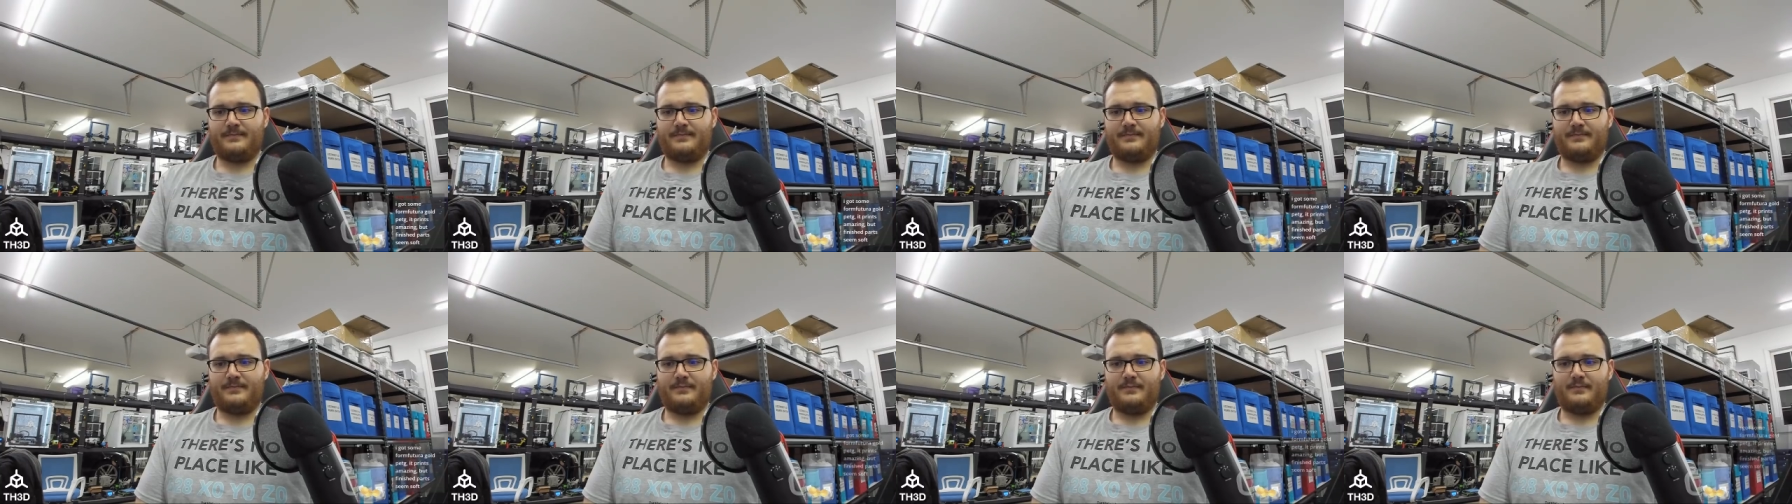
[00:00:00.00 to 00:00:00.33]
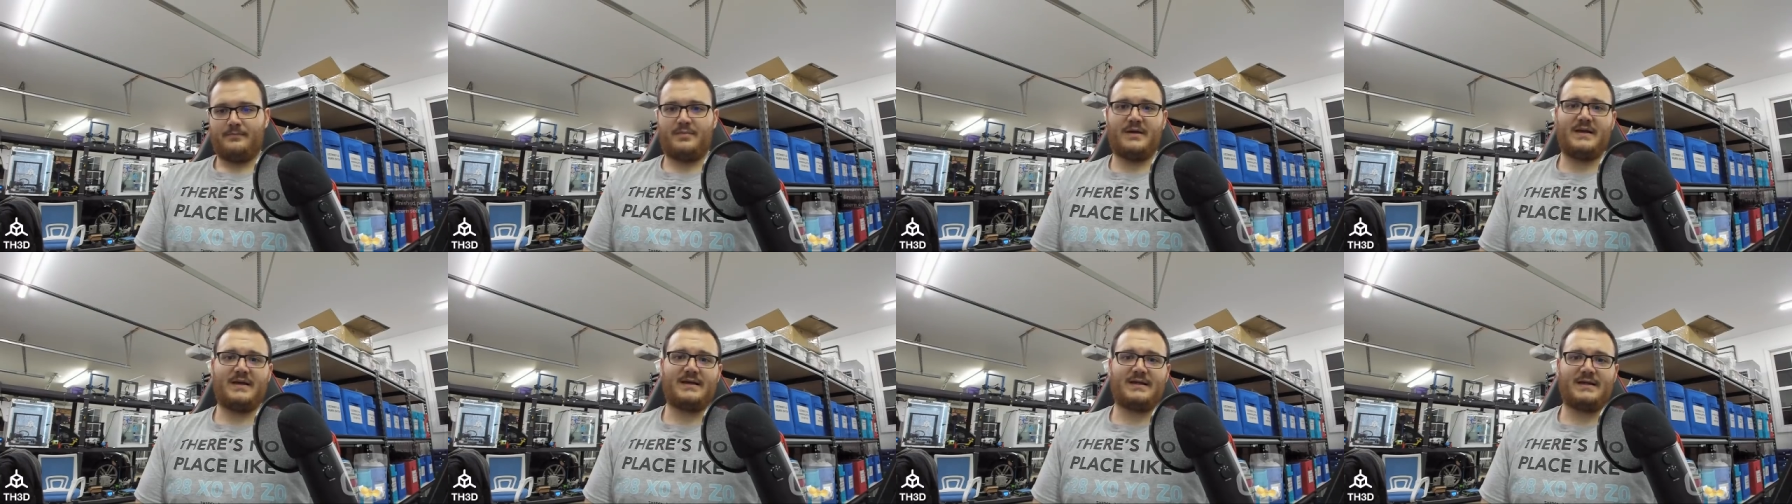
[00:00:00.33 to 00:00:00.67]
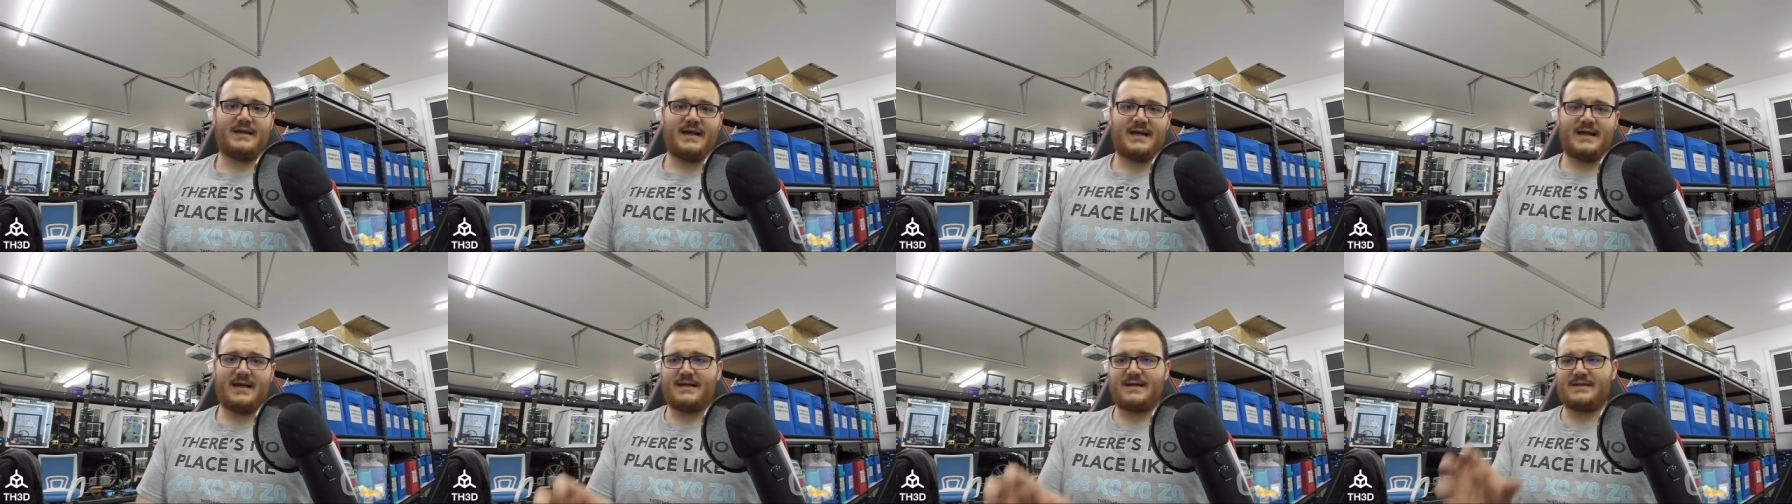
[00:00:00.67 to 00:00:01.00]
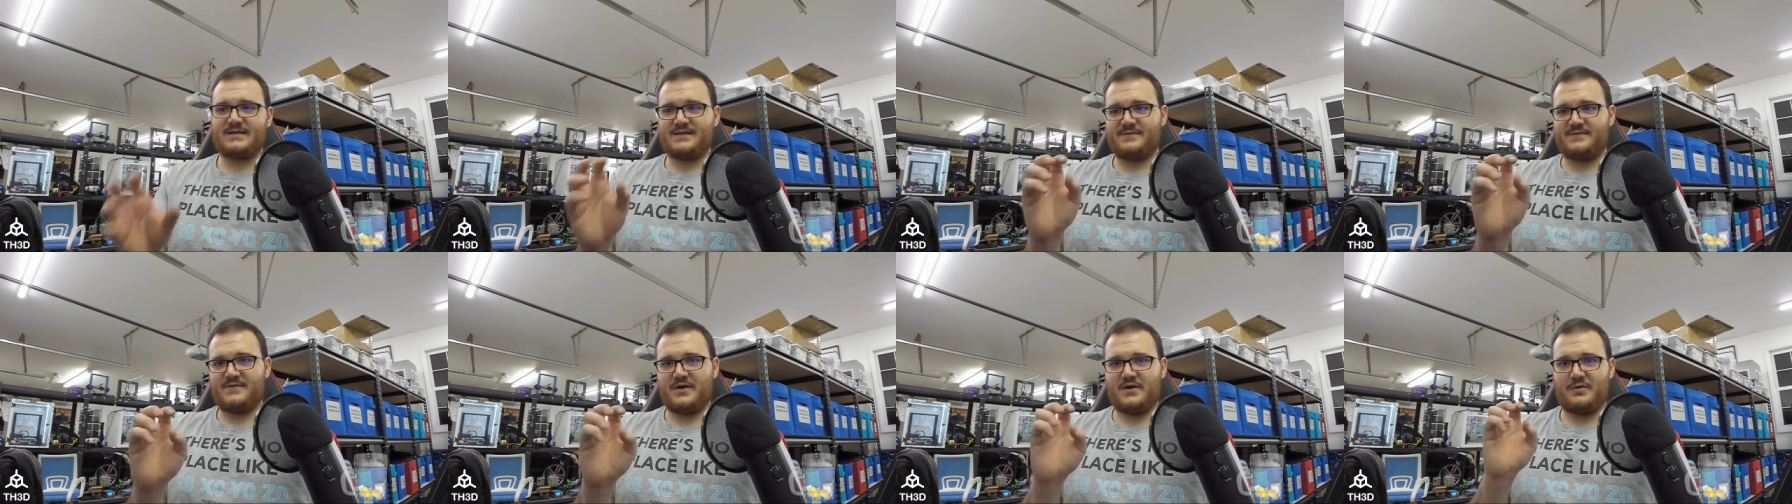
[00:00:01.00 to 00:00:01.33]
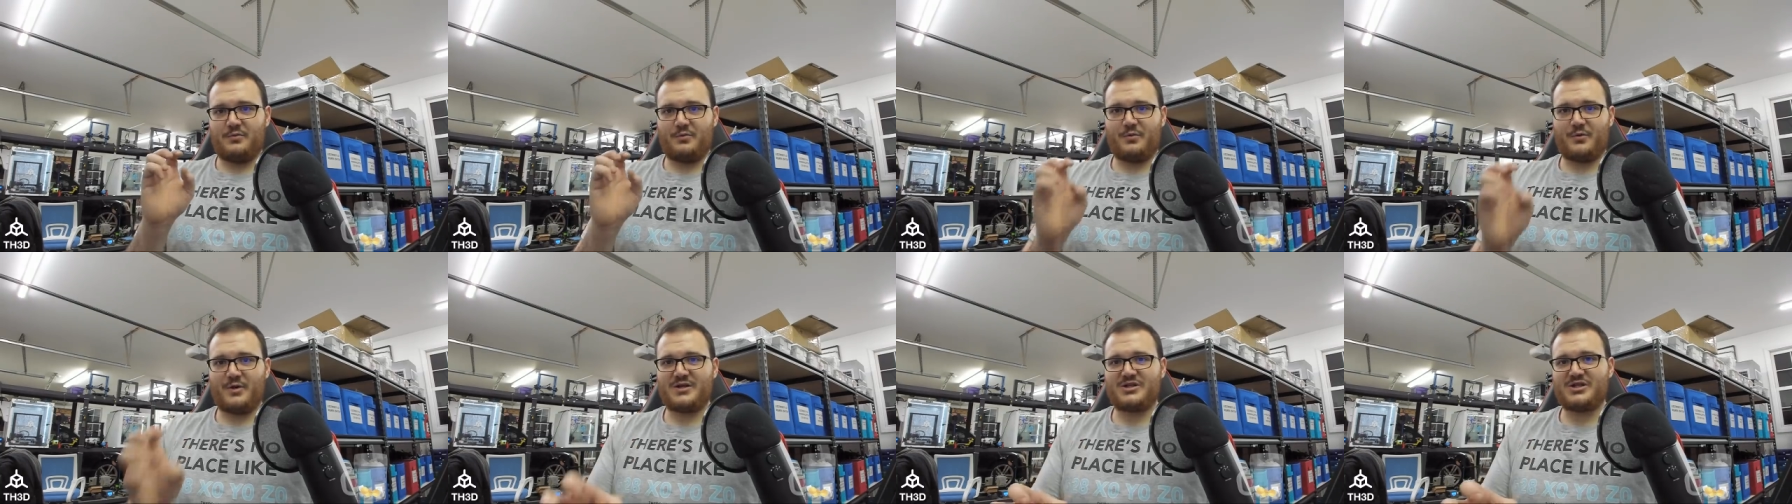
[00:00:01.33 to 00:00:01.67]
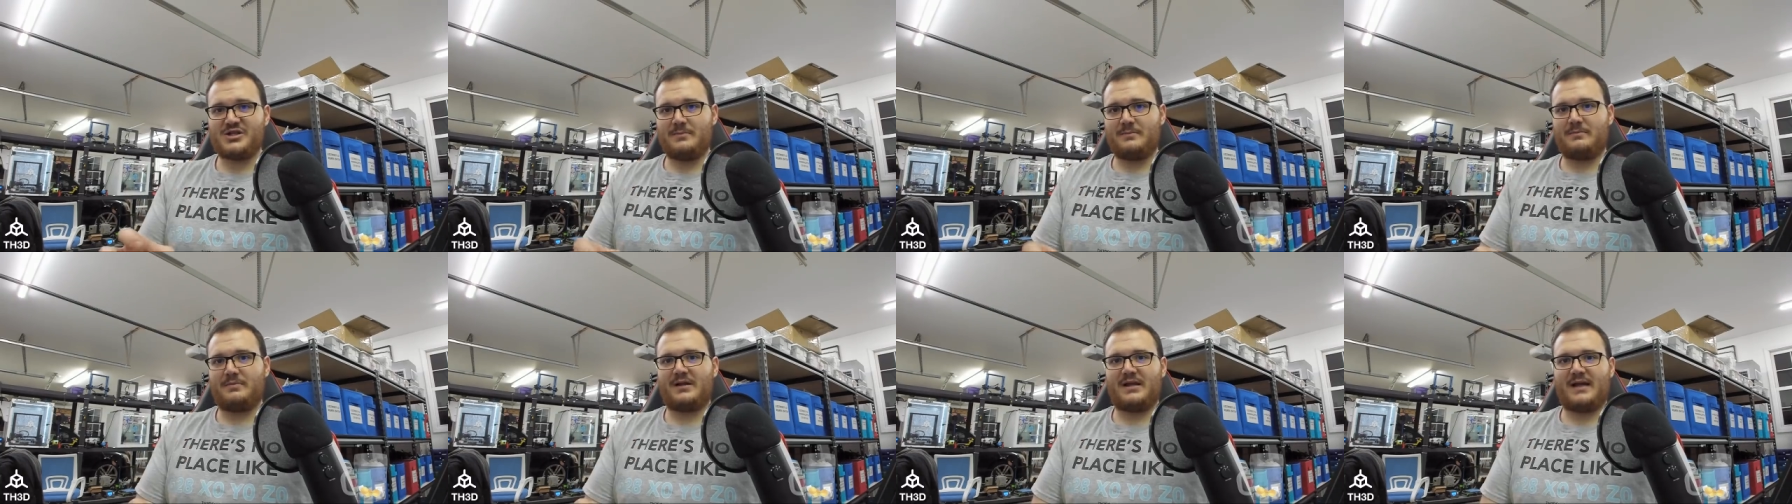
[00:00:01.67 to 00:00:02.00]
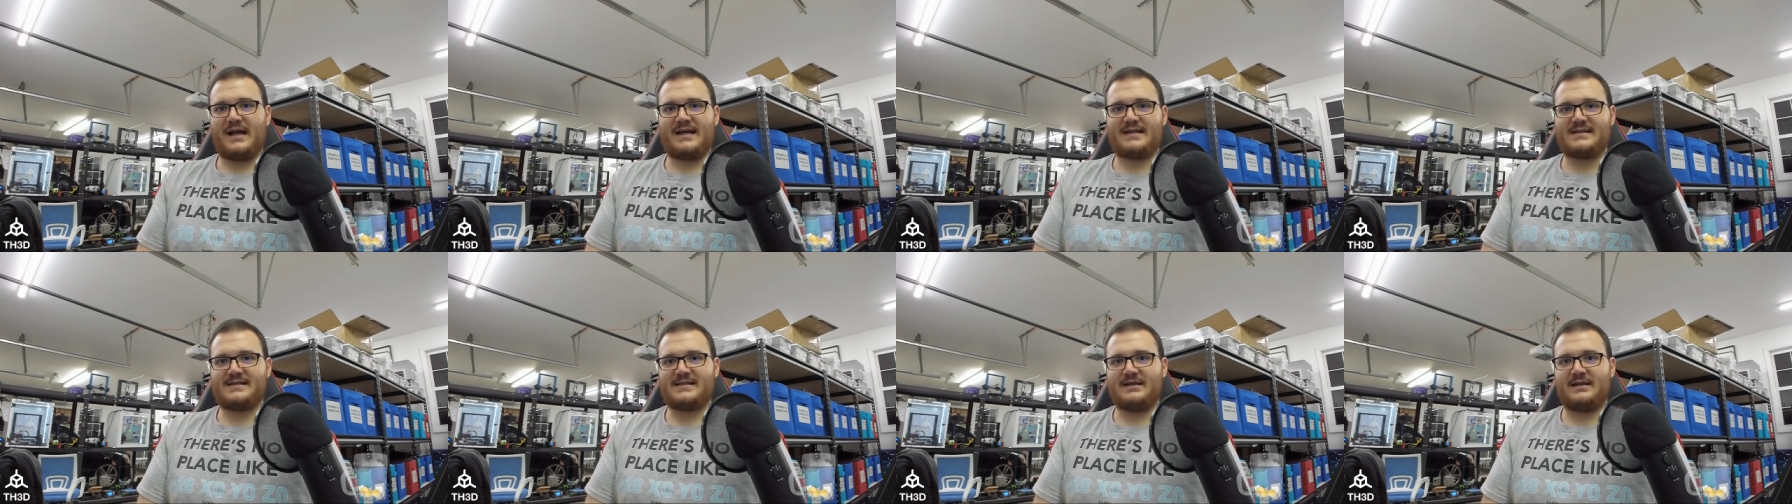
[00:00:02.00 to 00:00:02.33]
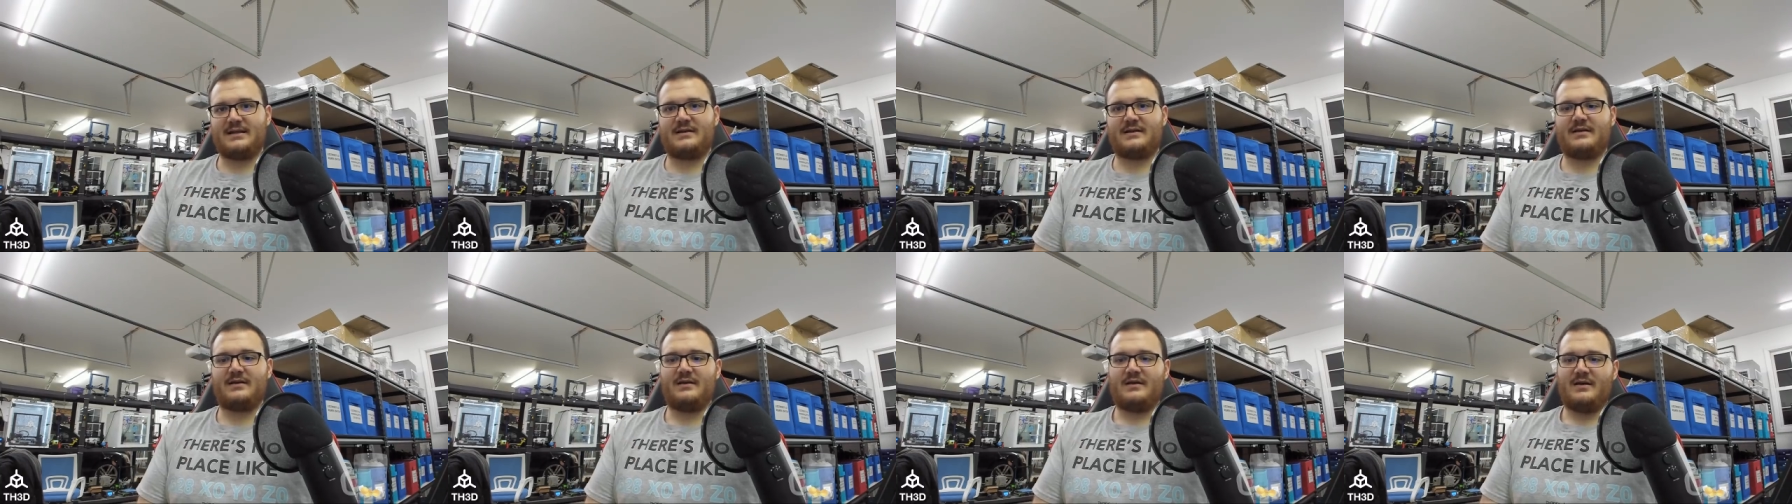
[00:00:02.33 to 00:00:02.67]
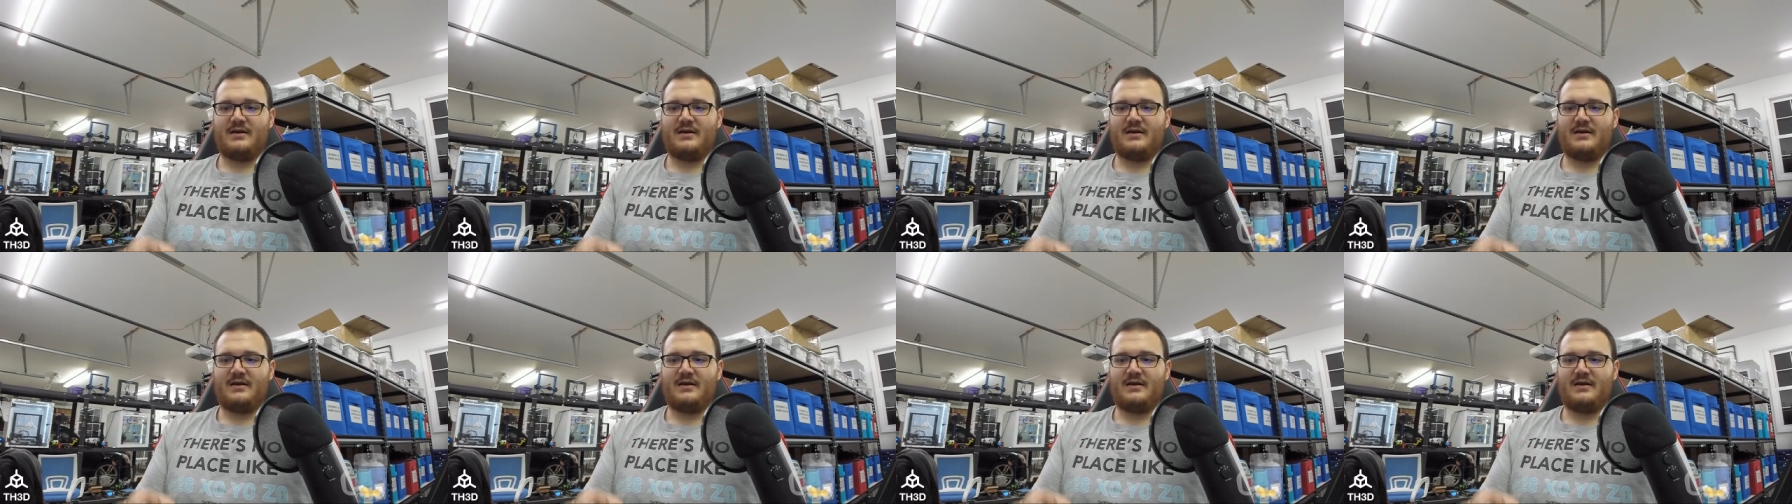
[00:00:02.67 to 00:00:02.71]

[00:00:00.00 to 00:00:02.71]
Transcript: PLA is a very rigid plastic.